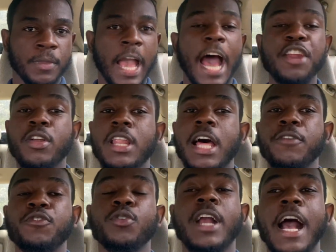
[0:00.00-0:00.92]
I know a lot
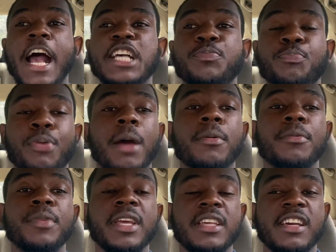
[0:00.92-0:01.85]
of you guys
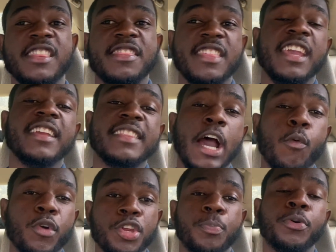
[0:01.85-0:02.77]
probably think that
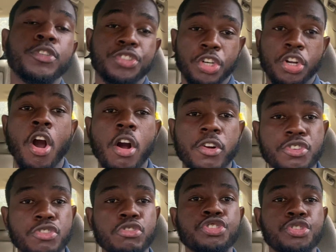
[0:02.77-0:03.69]
when you put your car on
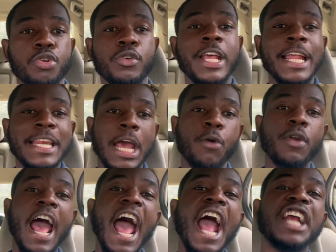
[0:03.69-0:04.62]
neutral, that
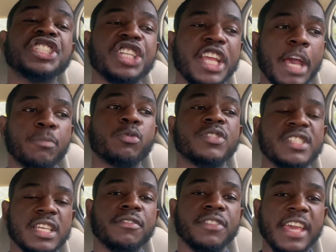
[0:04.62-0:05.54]
would actually help you to
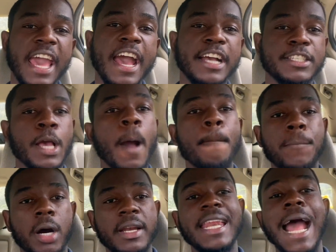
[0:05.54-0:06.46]
save gas.
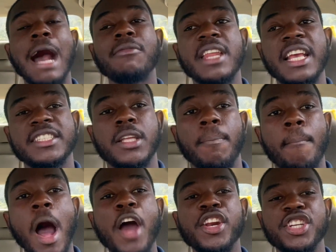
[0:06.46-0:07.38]
But nowadays, the
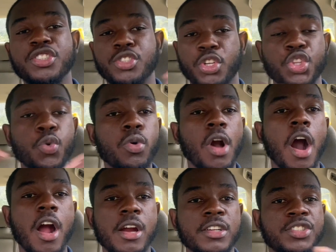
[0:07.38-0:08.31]
new
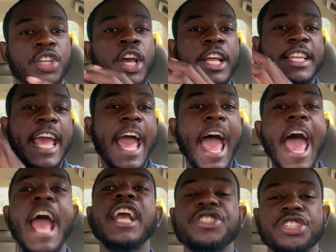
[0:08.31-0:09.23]
cars, they
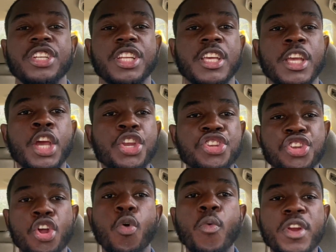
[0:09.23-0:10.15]
actually
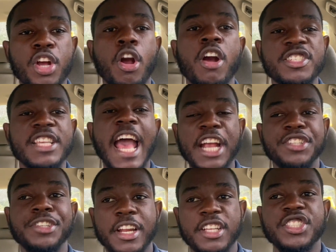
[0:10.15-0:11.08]
know when the car is
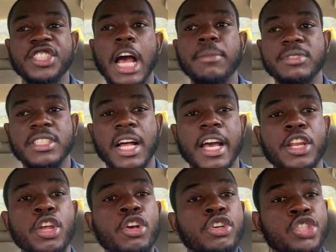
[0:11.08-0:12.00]
actually at the stop sign,
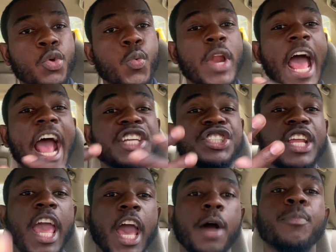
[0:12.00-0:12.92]
so it would actually
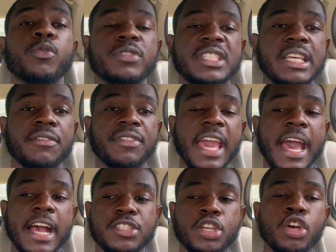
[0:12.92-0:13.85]
help you to save
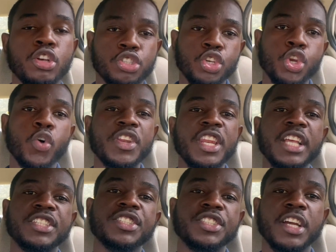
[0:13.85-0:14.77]
gas. So you don't
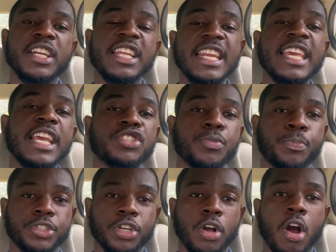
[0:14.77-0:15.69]
necessarily need to
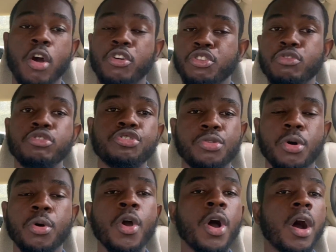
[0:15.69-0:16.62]
put your car on
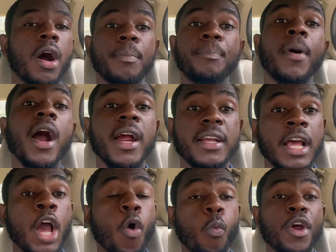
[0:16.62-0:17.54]
neutral or park
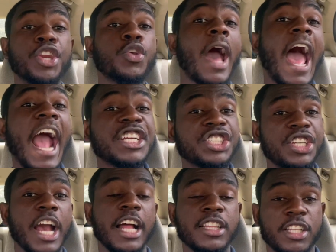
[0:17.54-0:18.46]
when you're actually
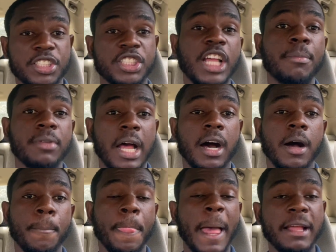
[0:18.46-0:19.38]
at the stop
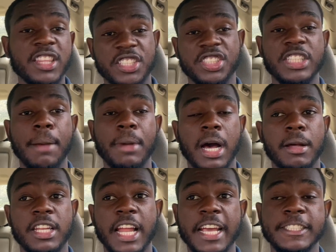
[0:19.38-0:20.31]

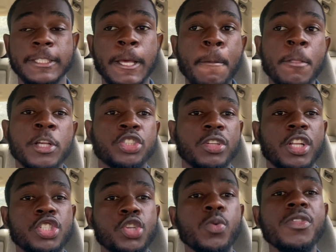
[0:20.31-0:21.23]
light. So the
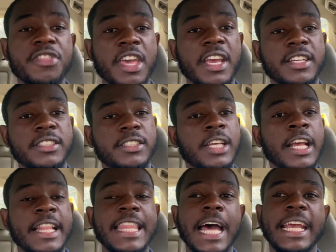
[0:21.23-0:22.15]
2 things
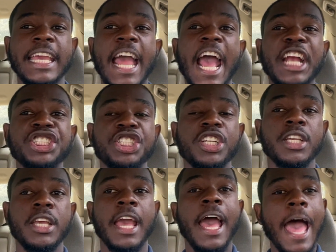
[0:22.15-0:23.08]
that can
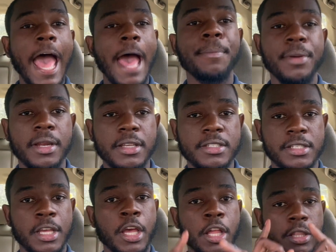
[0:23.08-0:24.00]
actually happen is,
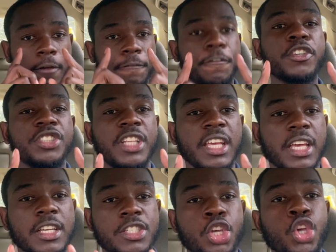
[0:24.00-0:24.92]
the first thing
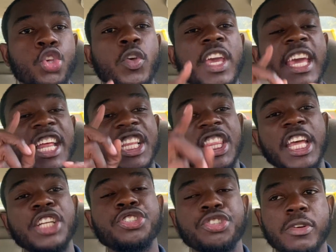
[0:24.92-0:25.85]
is you can
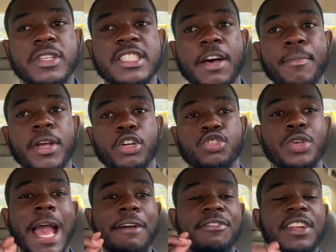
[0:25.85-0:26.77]
endanger yourself because you
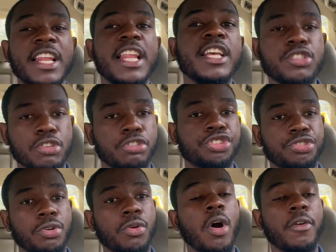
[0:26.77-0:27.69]
have less
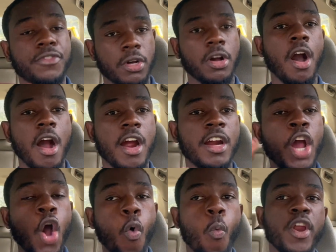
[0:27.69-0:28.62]
control of your car
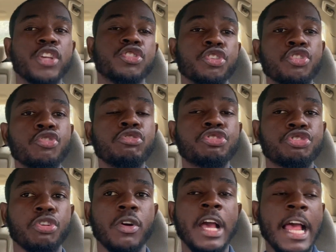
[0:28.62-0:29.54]
when it's on
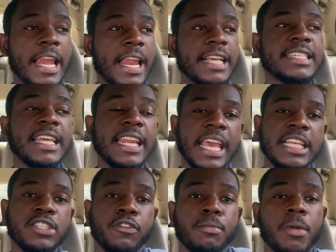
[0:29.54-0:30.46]
neutral. Let's say in
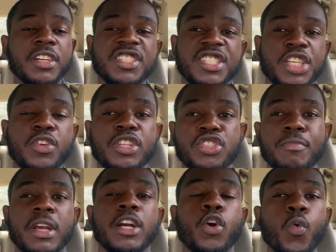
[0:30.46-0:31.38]
case of emergency, you need to
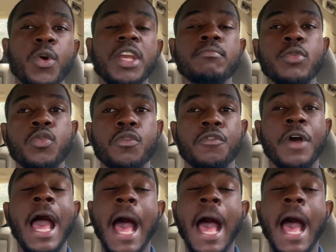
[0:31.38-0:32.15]
make a quick move.